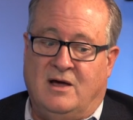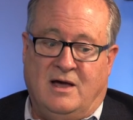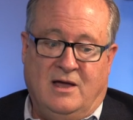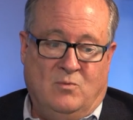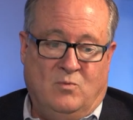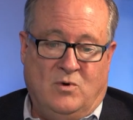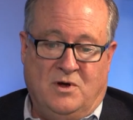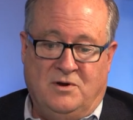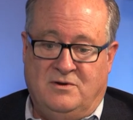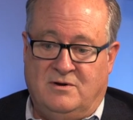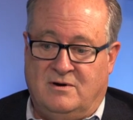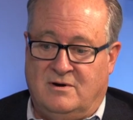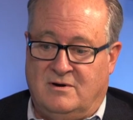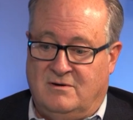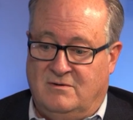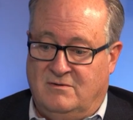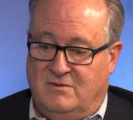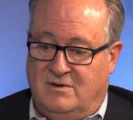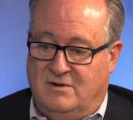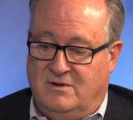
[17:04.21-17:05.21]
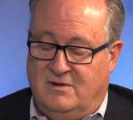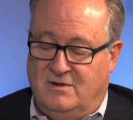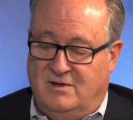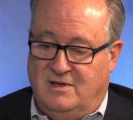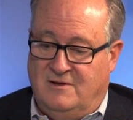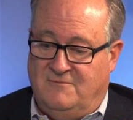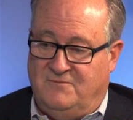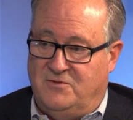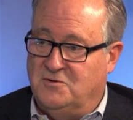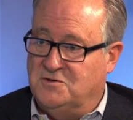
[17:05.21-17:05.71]
wonder
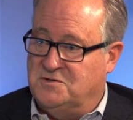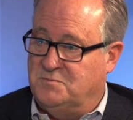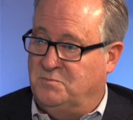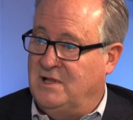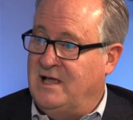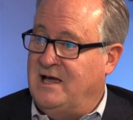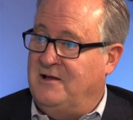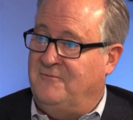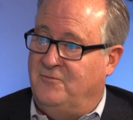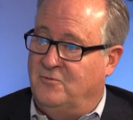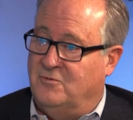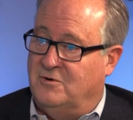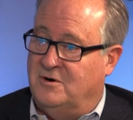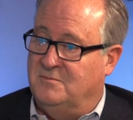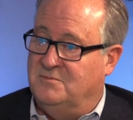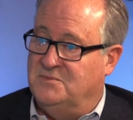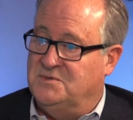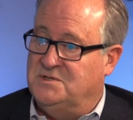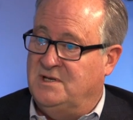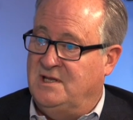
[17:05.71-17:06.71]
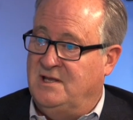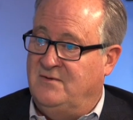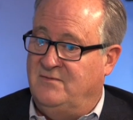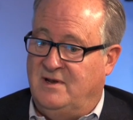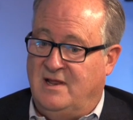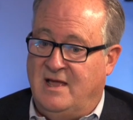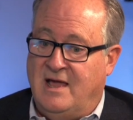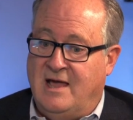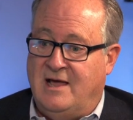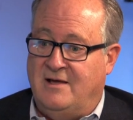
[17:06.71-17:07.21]
if those platforms even
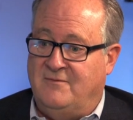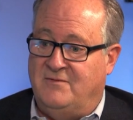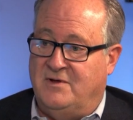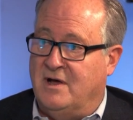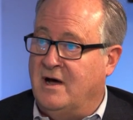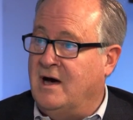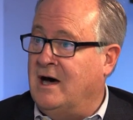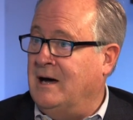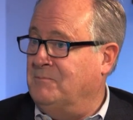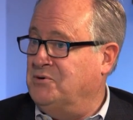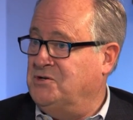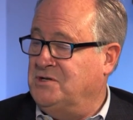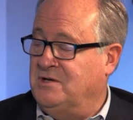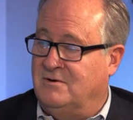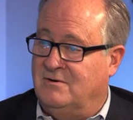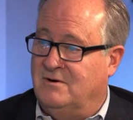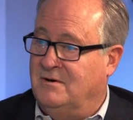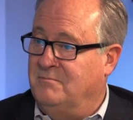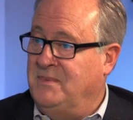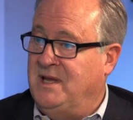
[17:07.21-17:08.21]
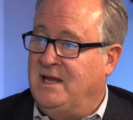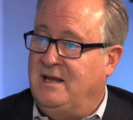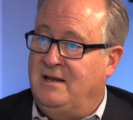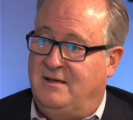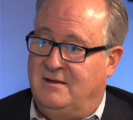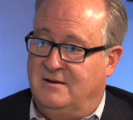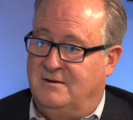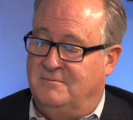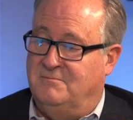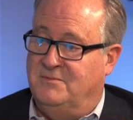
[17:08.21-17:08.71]
have an option or a
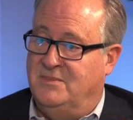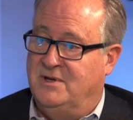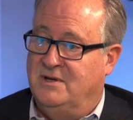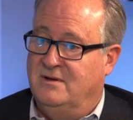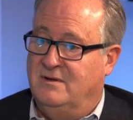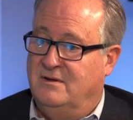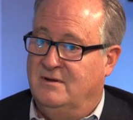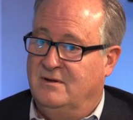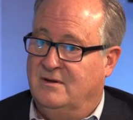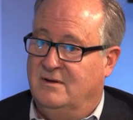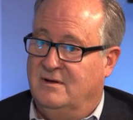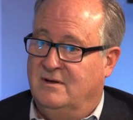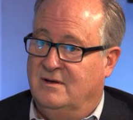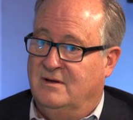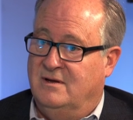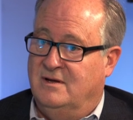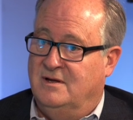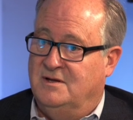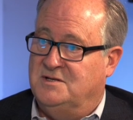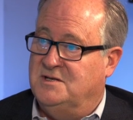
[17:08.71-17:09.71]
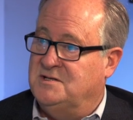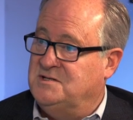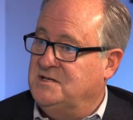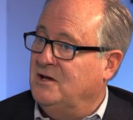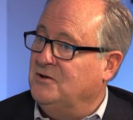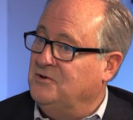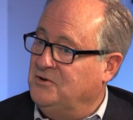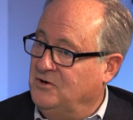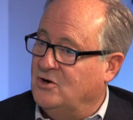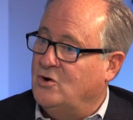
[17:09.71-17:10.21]
medium to
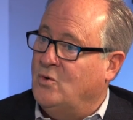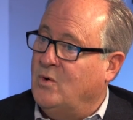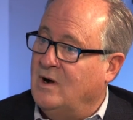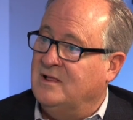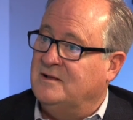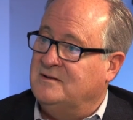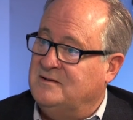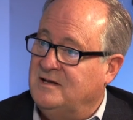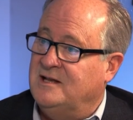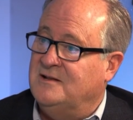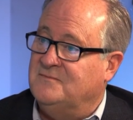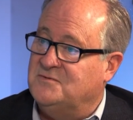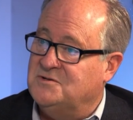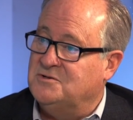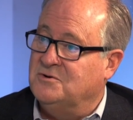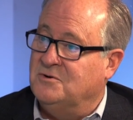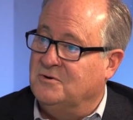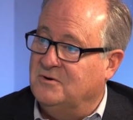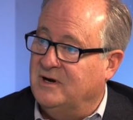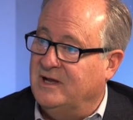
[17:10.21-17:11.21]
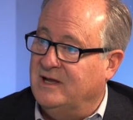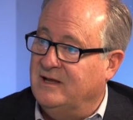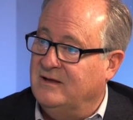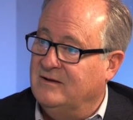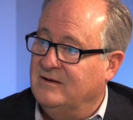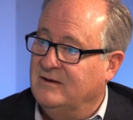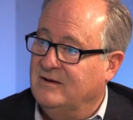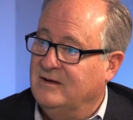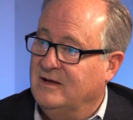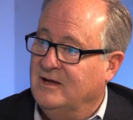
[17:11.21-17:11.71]
tell your qualitative story,
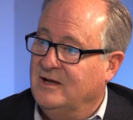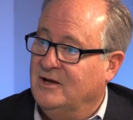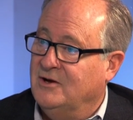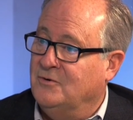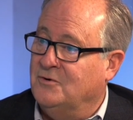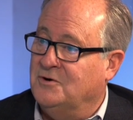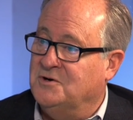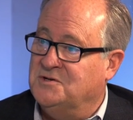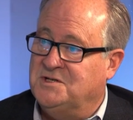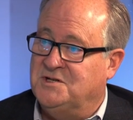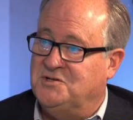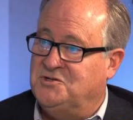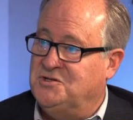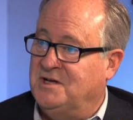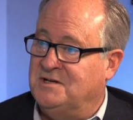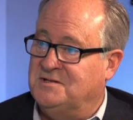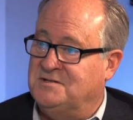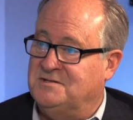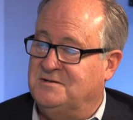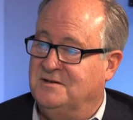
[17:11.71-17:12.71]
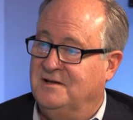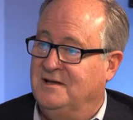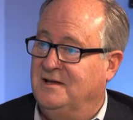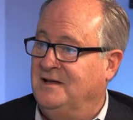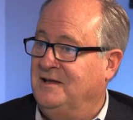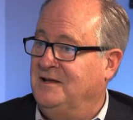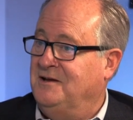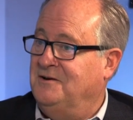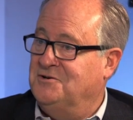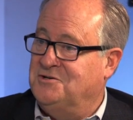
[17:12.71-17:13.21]
or is it just,
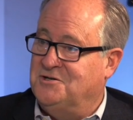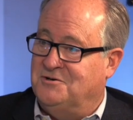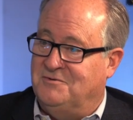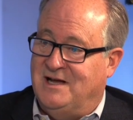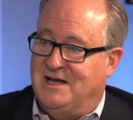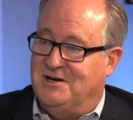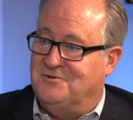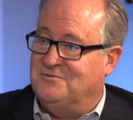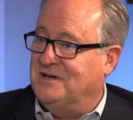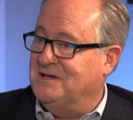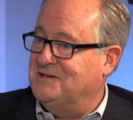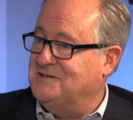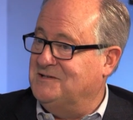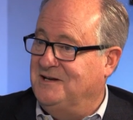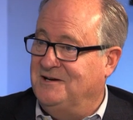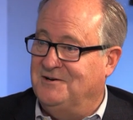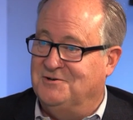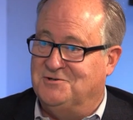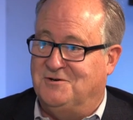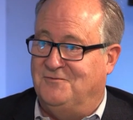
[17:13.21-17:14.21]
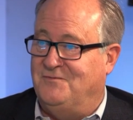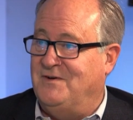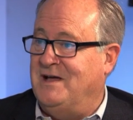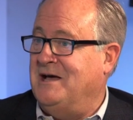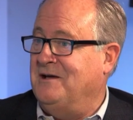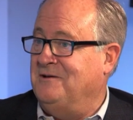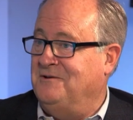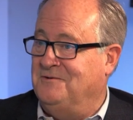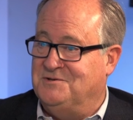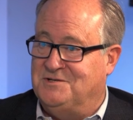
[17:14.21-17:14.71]
here's your address, here's your
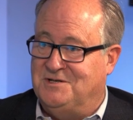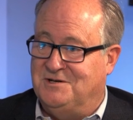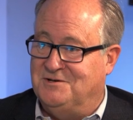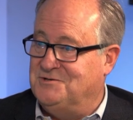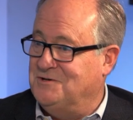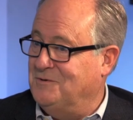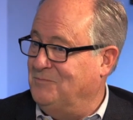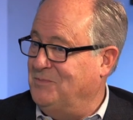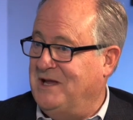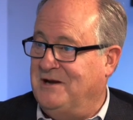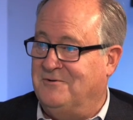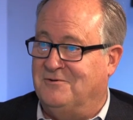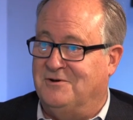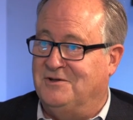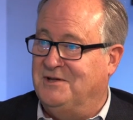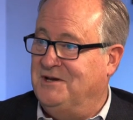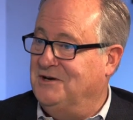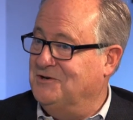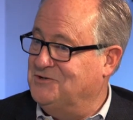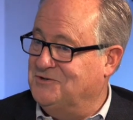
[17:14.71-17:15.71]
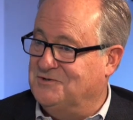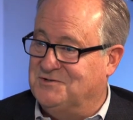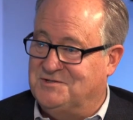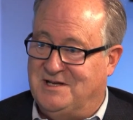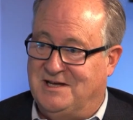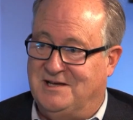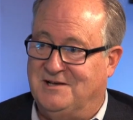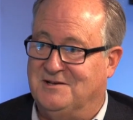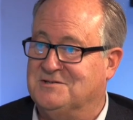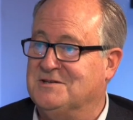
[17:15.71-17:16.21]
values, here's your payroll, here's your
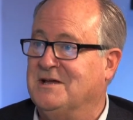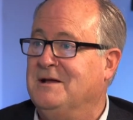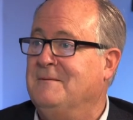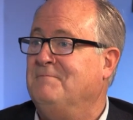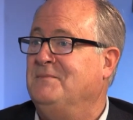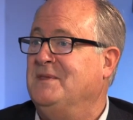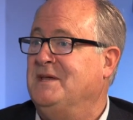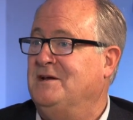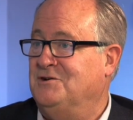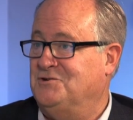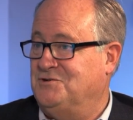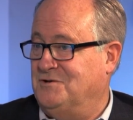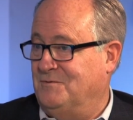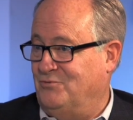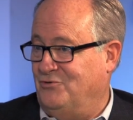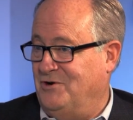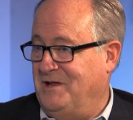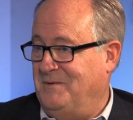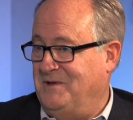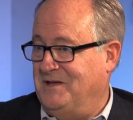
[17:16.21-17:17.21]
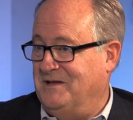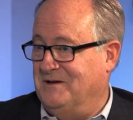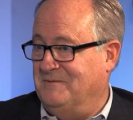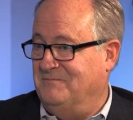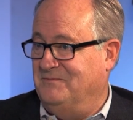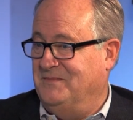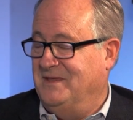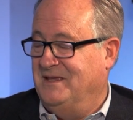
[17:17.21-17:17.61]
sales, here's your premium.